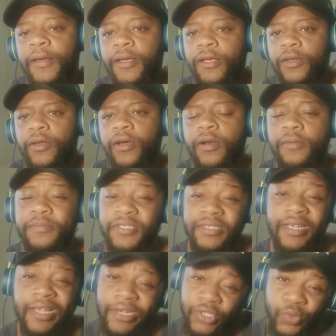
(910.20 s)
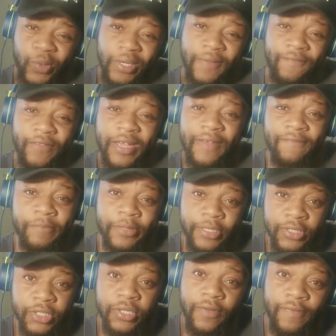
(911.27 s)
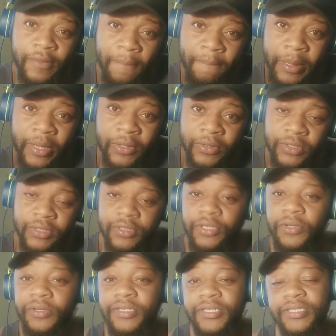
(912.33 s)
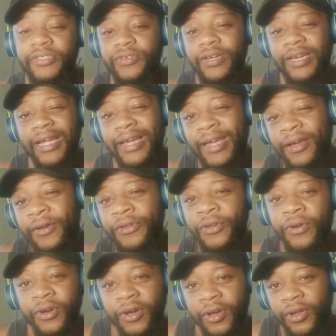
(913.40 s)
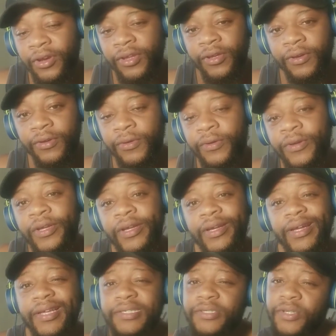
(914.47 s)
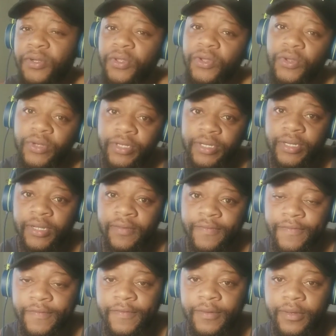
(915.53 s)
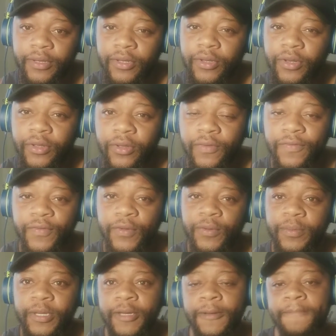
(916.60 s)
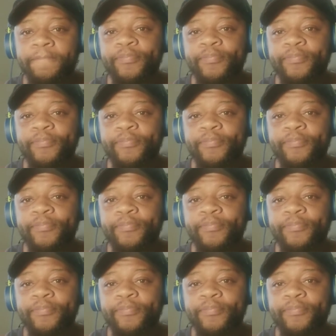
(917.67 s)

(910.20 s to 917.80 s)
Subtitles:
you know what I'm saying, 25 minutes of the bout. You're just relying on your cardio is not good enough. You feel me?